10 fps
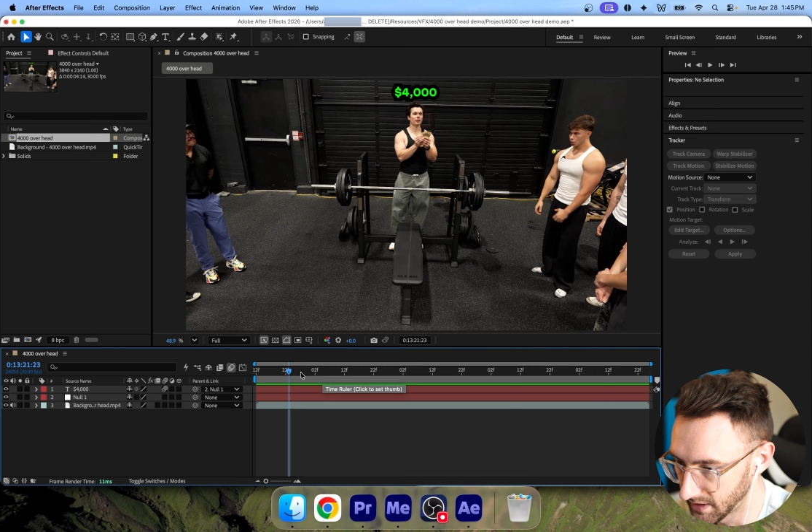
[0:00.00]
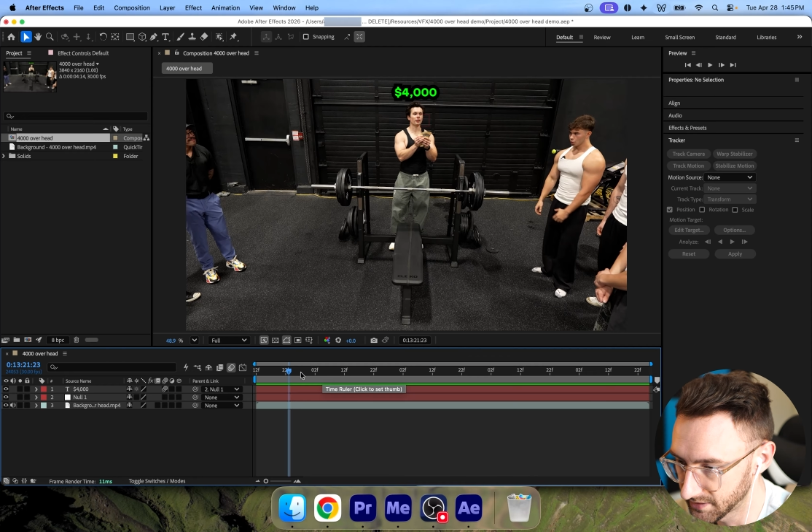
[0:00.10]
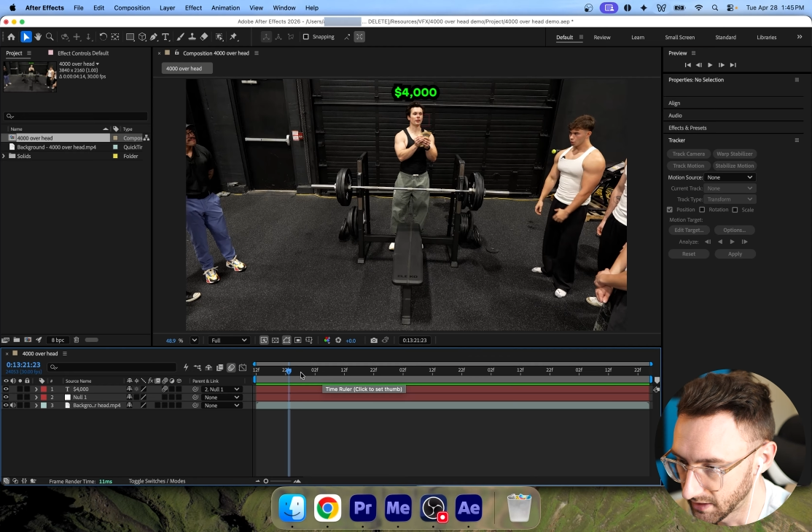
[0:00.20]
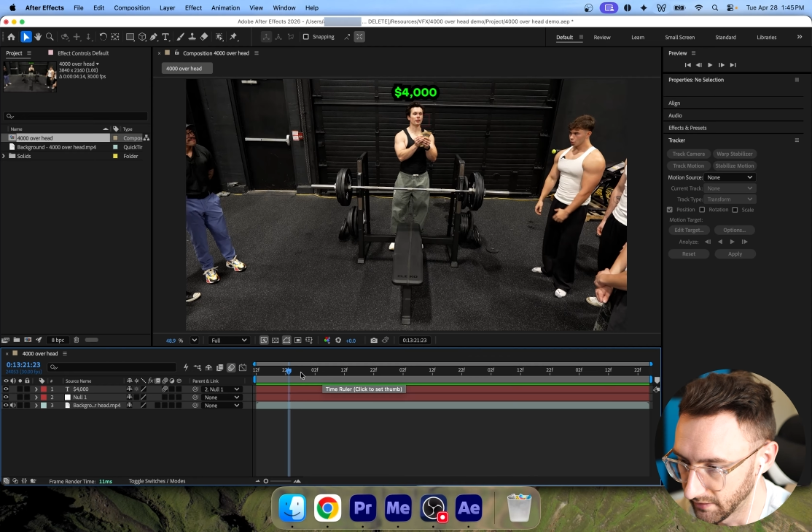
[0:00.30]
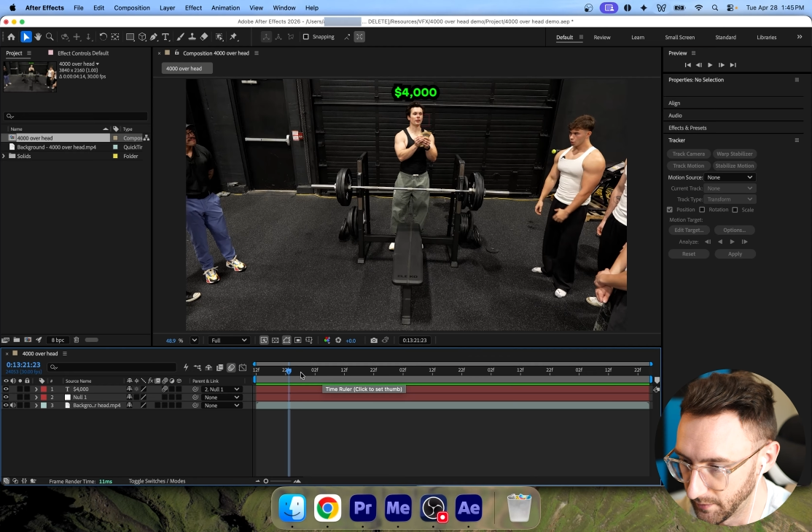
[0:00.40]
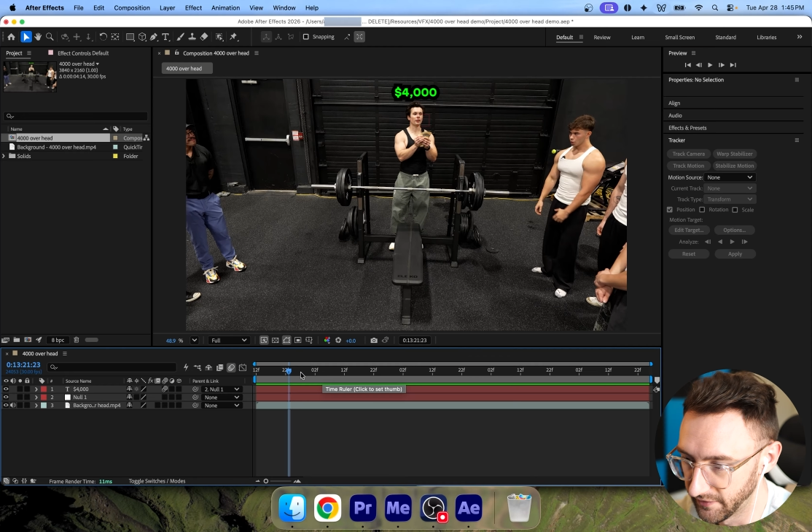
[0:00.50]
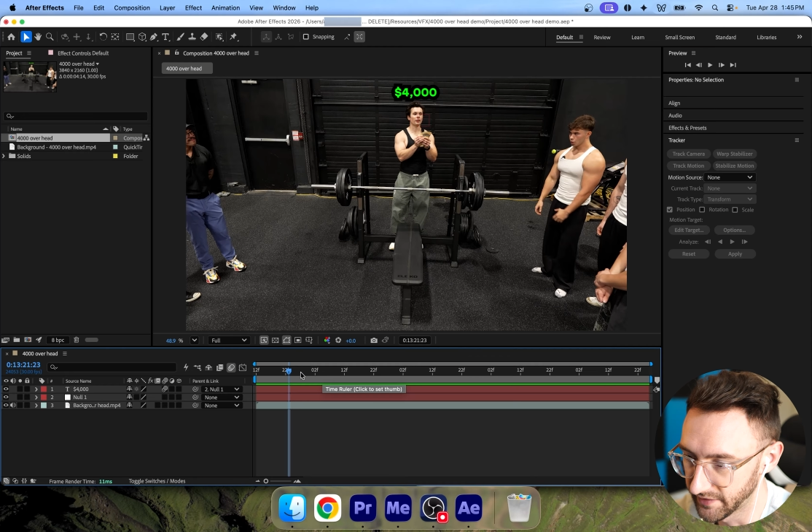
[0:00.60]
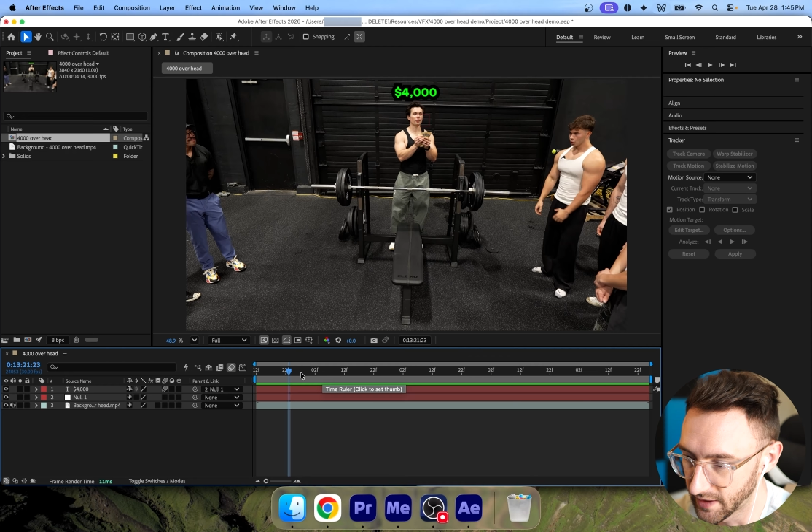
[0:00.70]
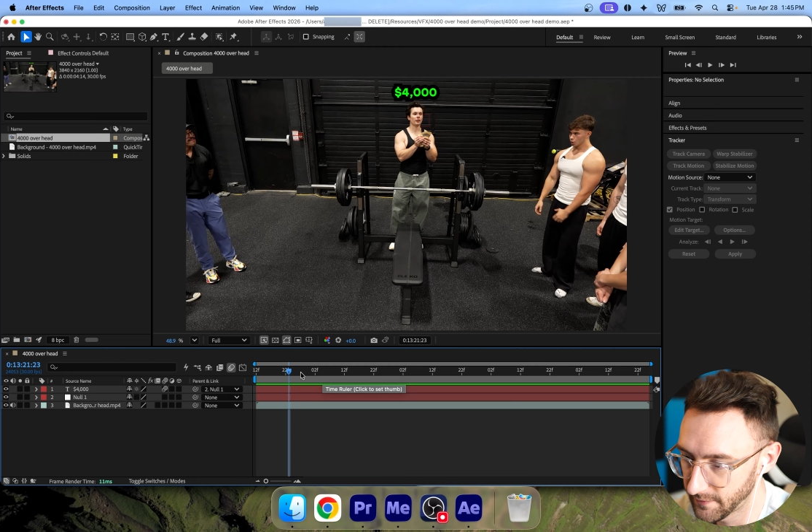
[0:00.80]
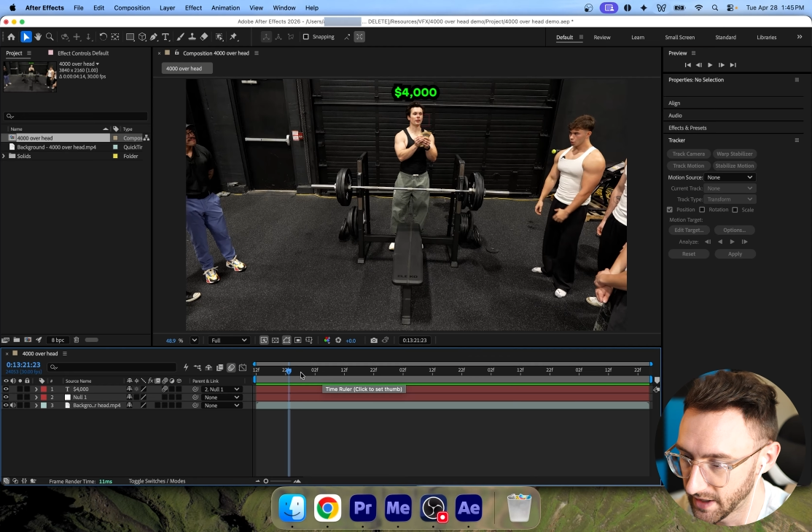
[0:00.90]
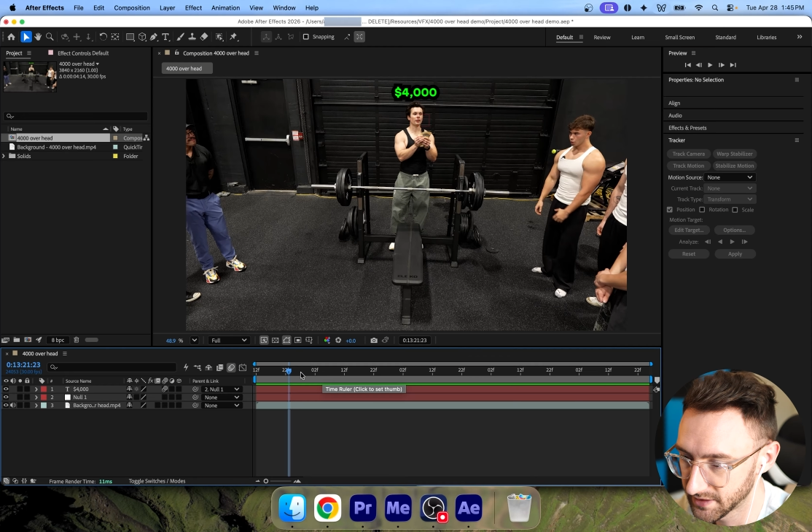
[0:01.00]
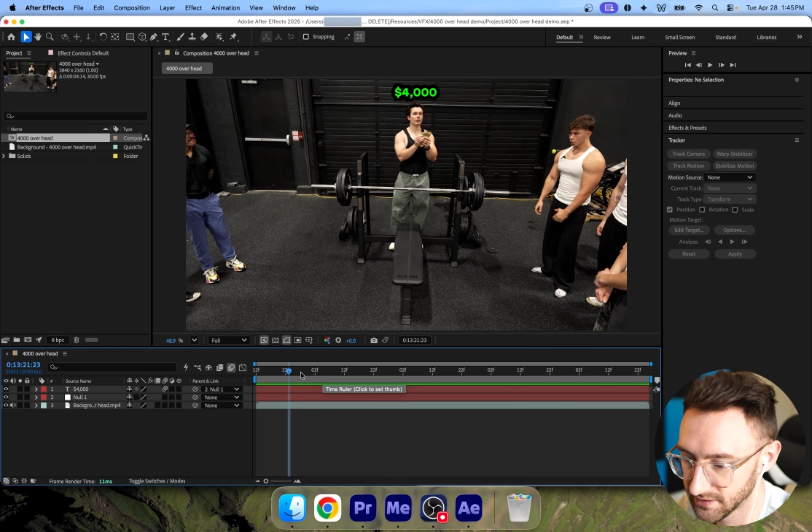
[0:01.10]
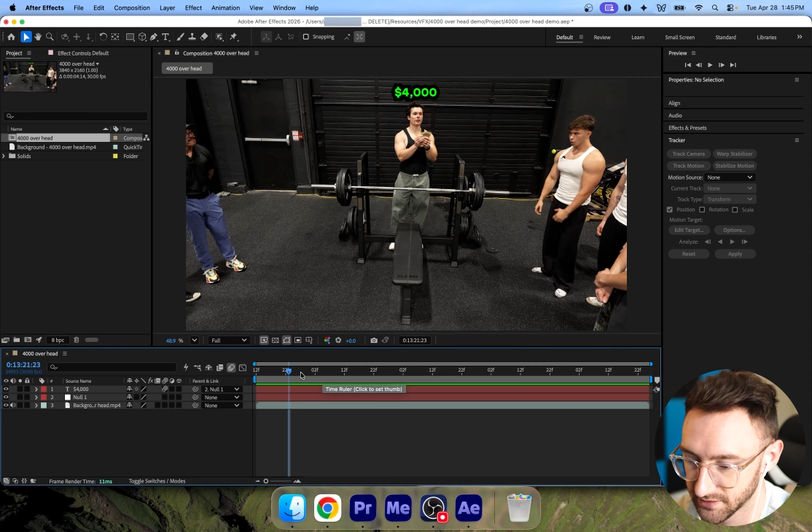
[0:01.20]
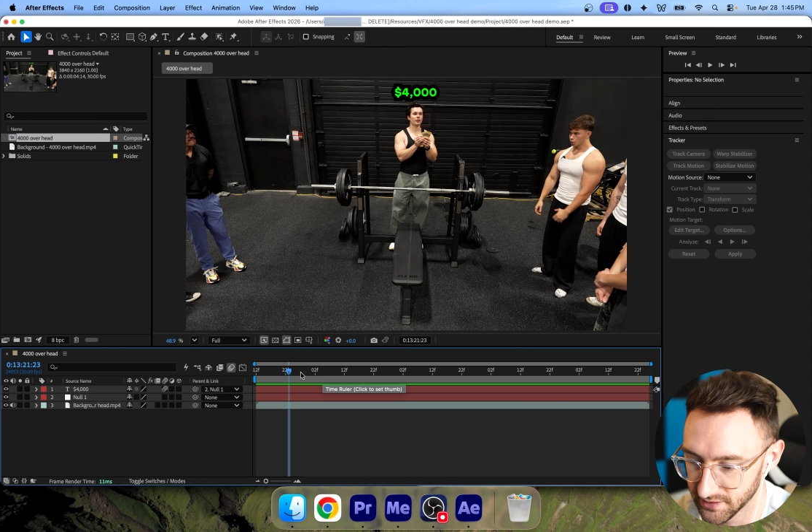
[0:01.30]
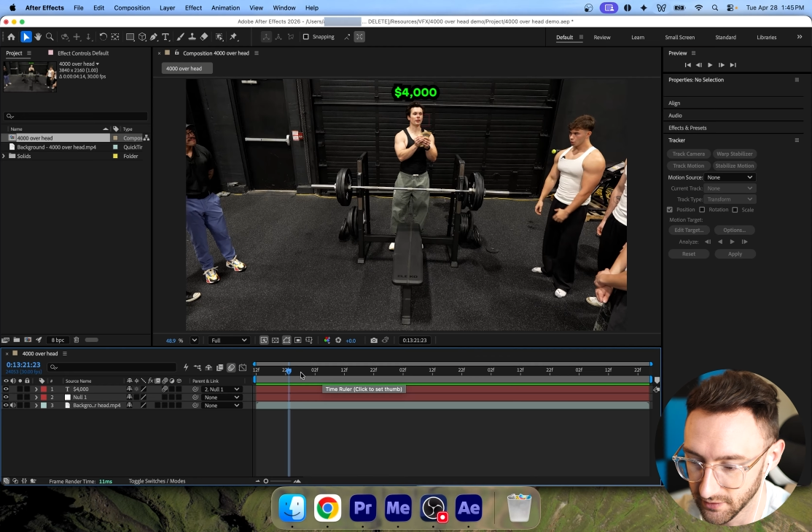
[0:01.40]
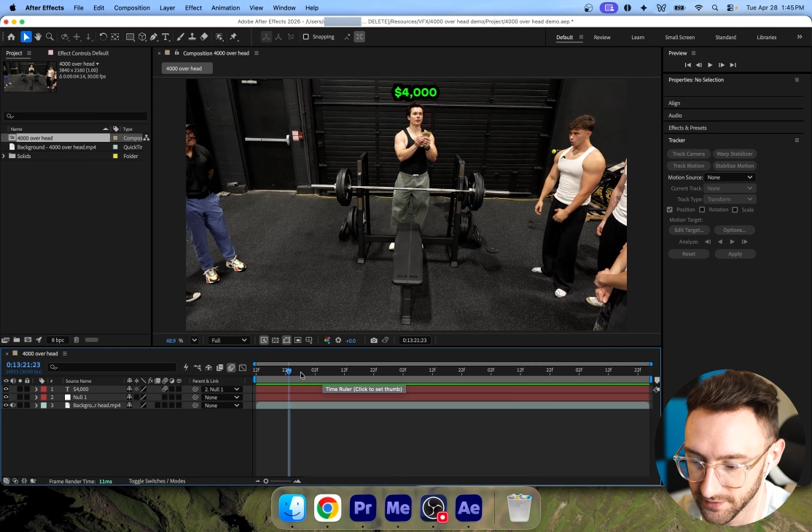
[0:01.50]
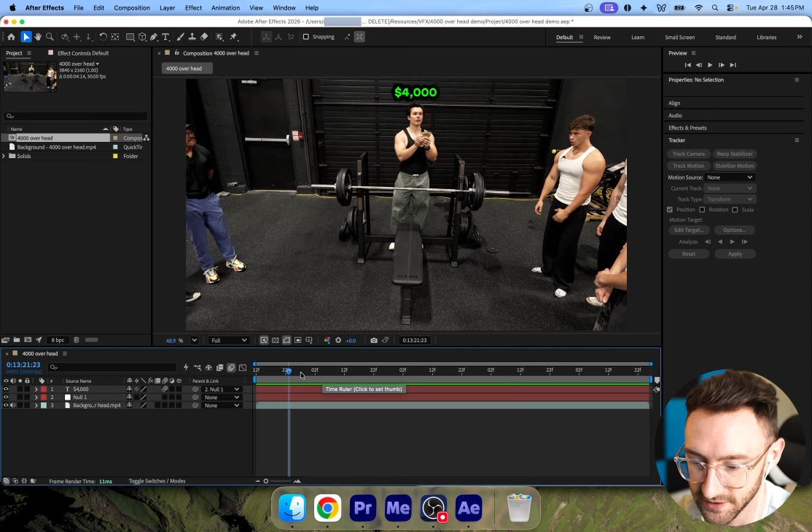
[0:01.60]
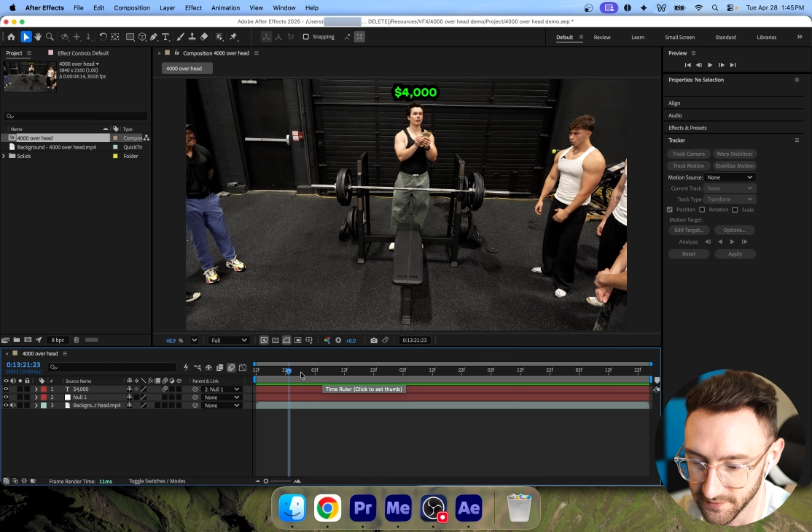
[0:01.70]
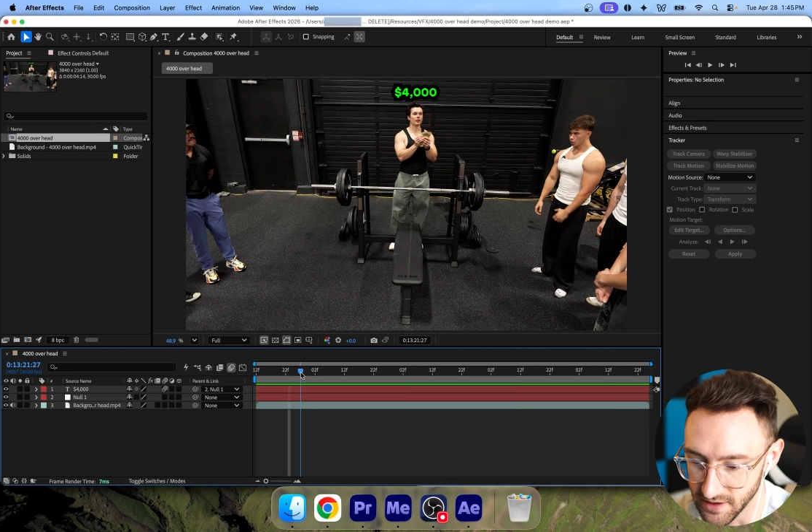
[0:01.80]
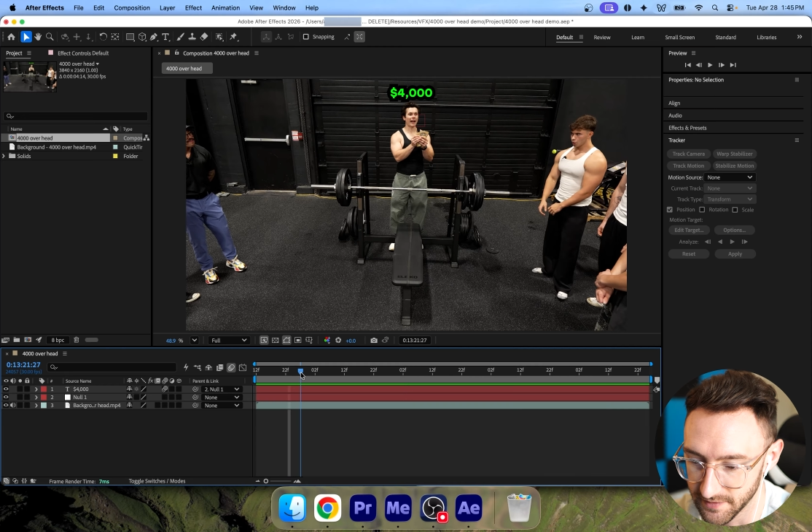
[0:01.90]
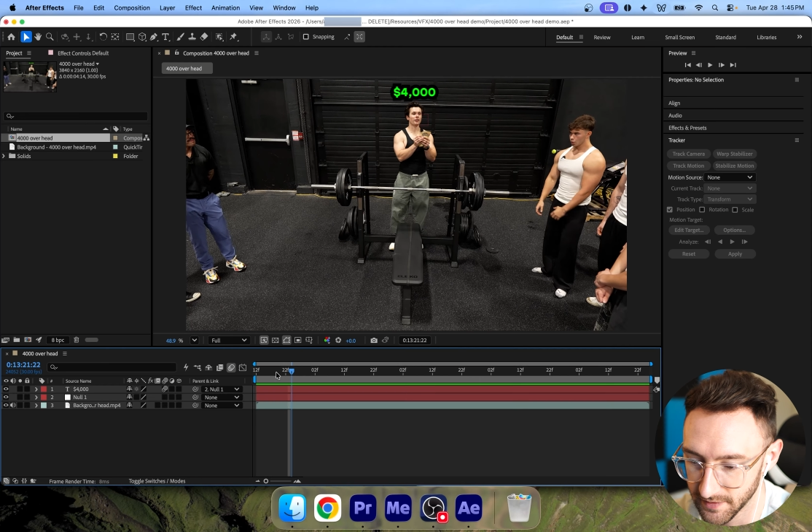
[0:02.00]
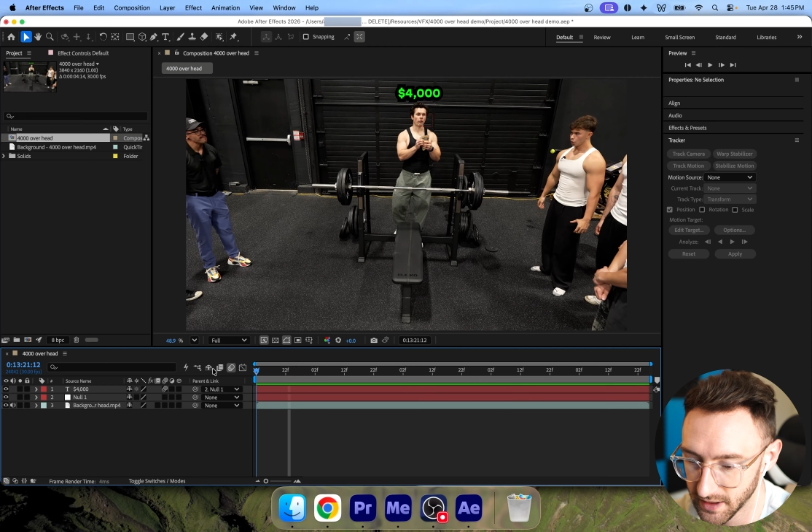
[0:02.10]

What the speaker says: it's not really moving that fast, so that's fine.